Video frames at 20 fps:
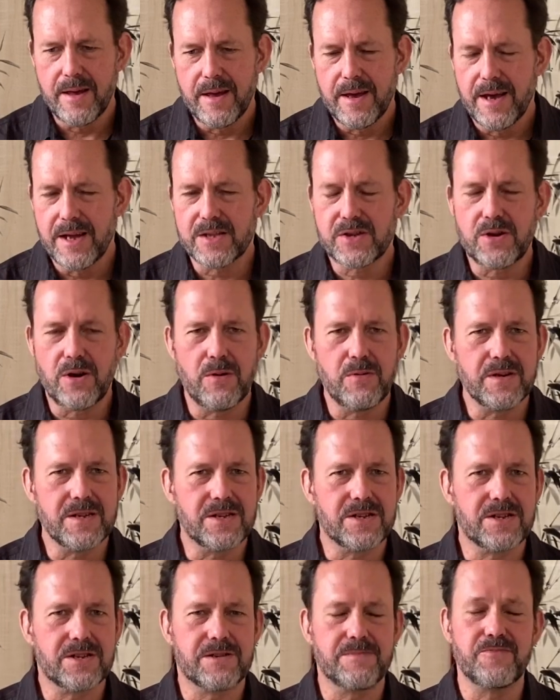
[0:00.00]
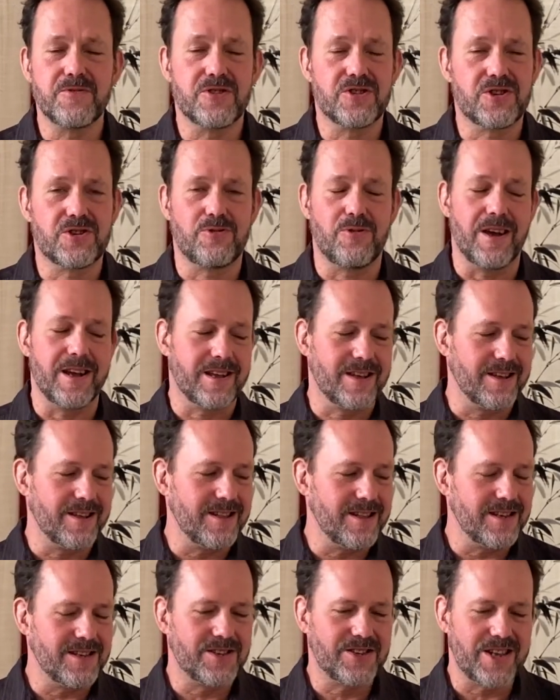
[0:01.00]
It's always
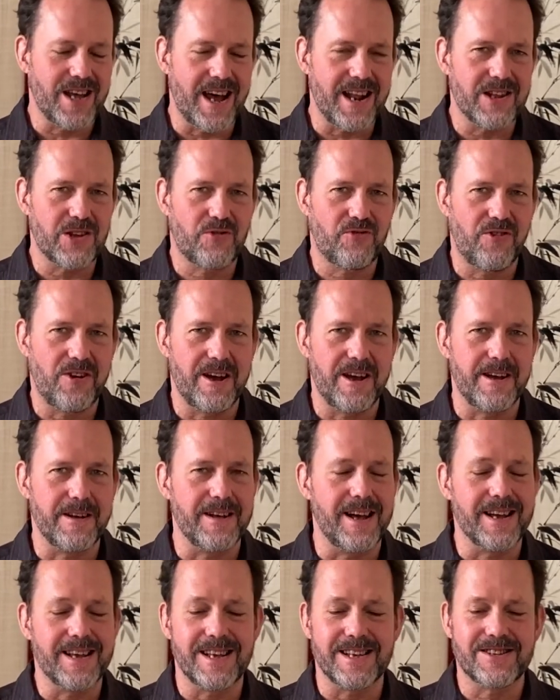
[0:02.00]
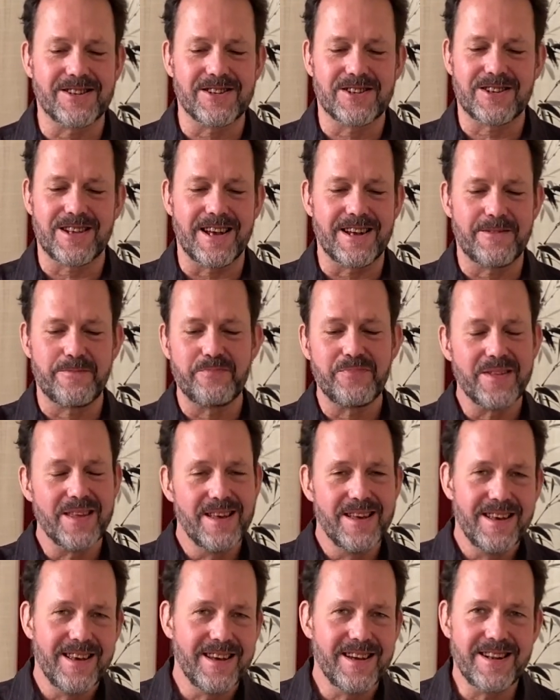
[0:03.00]
strikingly satisfying. I guess it's like,
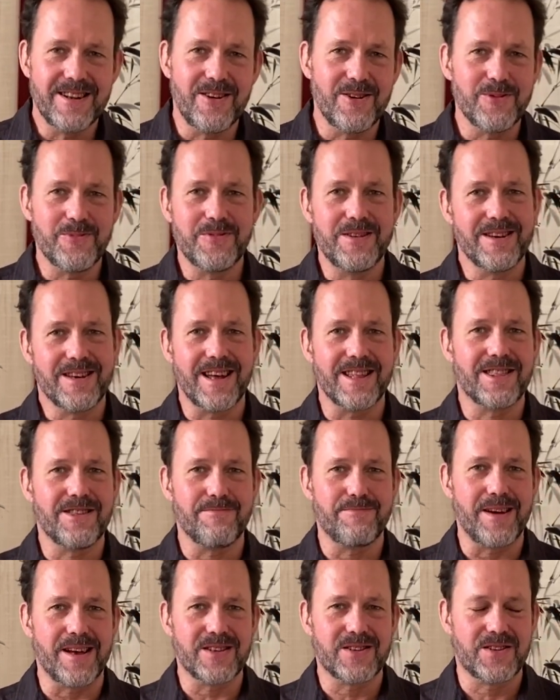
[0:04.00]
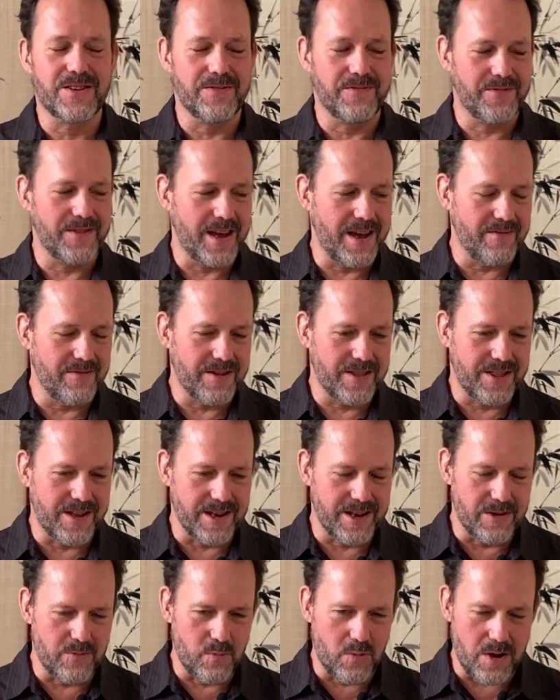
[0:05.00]
you know, you get the best of everything
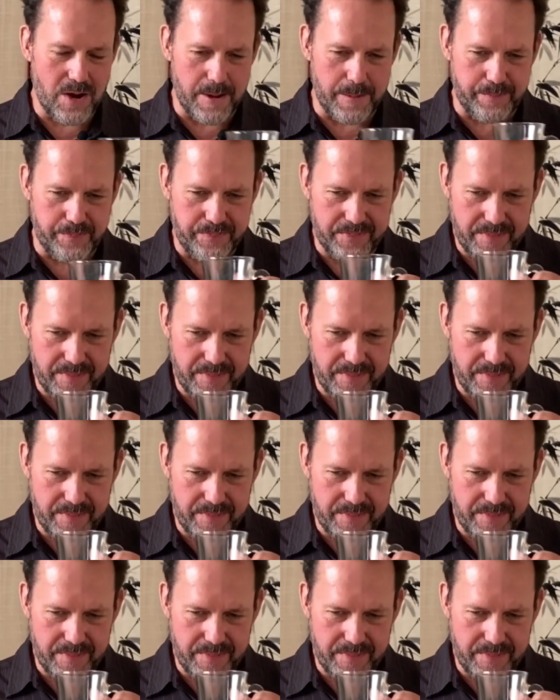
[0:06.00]
in one.